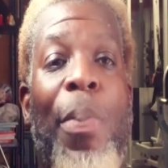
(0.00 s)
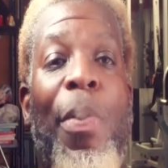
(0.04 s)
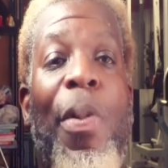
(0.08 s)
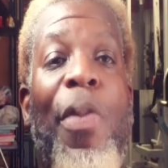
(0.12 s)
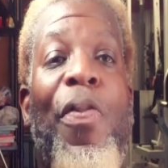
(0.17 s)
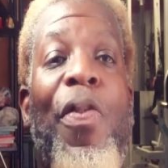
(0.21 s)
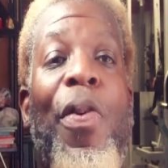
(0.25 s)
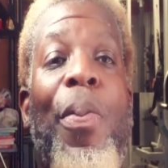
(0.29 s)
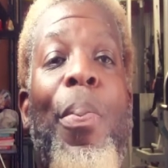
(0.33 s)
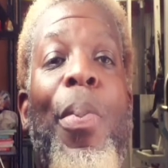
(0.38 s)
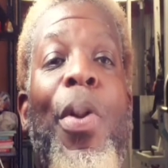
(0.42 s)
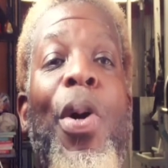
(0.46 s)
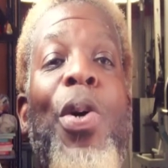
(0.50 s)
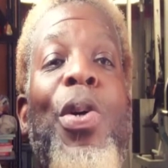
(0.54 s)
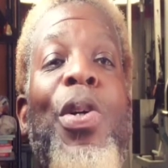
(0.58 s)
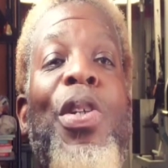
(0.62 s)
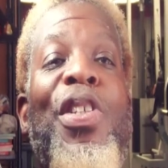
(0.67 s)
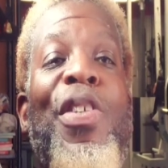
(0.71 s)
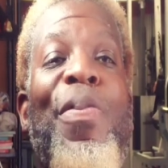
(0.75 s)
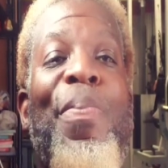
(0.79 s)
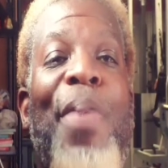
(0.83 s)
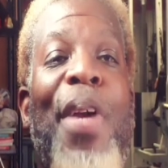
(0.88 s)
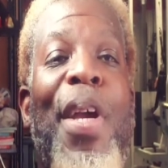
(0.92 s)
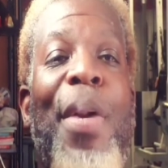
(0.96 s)
But for
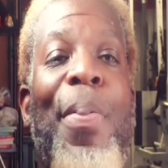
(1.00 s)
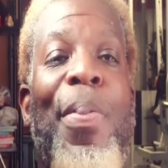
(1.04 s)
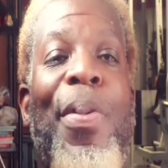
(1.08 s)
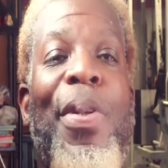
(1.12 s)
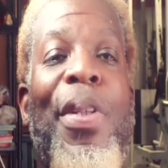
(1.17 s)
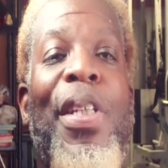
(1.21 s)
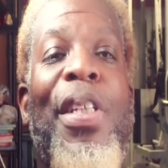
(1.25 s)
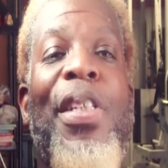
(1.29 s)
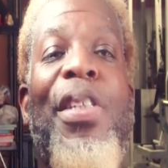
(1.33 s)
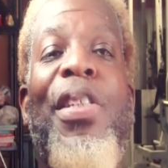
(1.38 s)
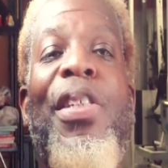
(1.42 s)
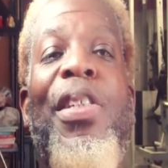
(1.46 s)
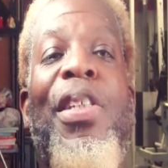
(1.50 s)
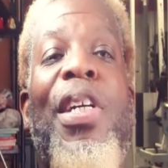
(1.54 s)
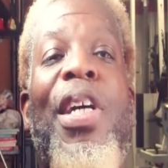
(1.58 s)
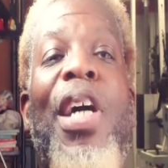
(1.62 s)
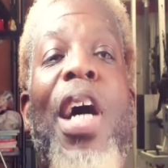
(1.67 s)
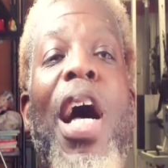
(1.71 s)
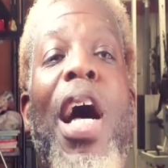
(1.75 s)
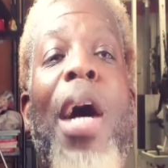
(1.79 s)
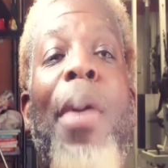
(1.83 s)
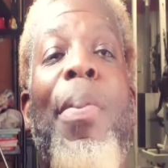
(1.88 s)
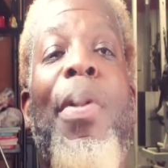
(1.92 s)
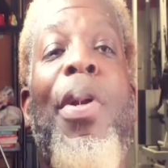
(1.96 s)
millions of people, this is a
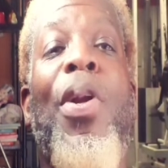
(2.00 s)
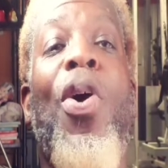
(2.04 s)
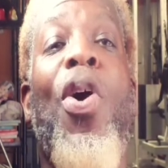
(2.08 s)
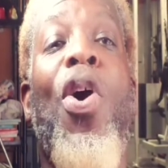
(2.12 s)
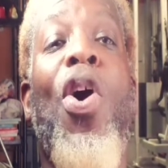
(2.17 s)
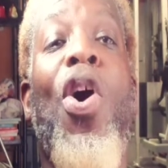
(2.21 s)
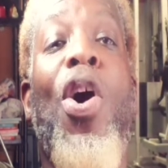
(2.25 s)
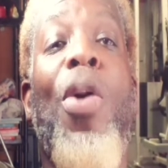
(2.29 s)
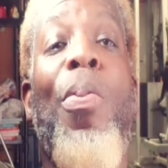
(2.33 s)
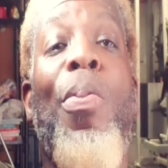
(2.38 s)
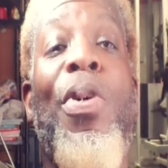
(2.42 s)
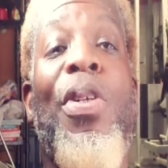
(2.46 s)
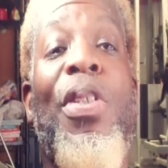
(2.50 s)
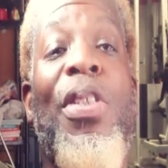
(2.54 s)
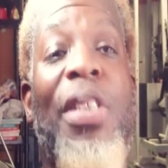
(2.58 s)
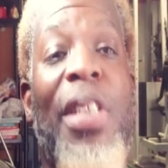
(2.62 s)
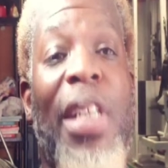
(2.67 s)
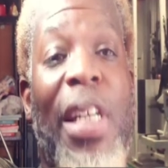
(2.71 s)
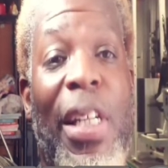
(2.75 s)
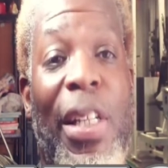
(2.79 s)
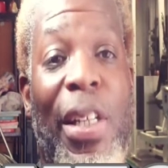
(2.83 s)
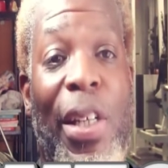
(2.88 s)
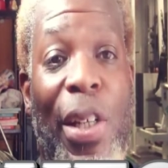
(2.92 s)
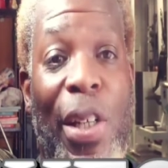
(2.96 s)
common, almost
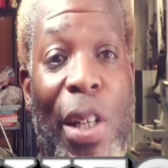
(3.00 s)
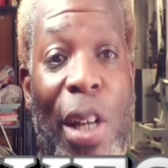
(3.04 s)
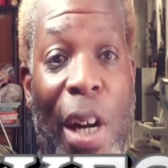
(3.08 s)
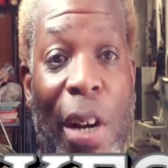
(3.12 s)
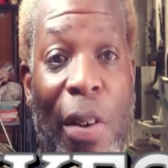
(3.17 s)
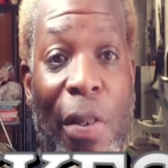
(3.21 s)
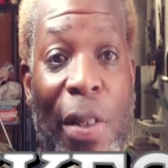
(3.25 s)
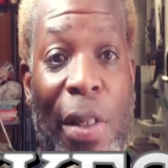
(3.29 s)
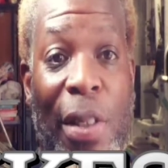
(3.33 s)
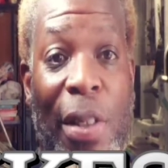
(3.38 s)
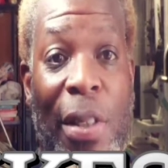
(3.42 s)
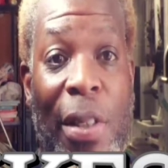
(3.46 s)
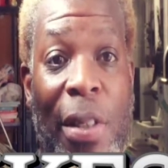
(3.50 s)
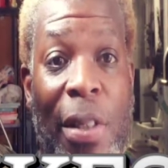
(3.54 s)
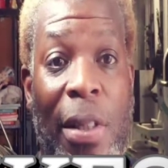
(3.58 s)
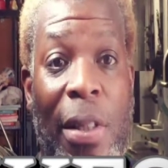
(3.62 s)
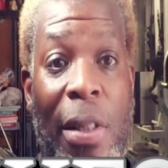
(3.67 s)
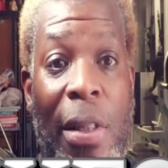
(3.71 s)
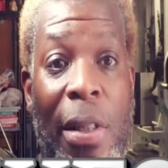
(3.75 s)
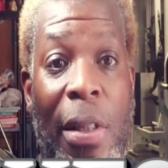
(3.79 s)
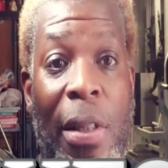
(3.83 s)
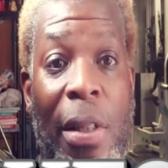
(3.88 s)
daily occurrence.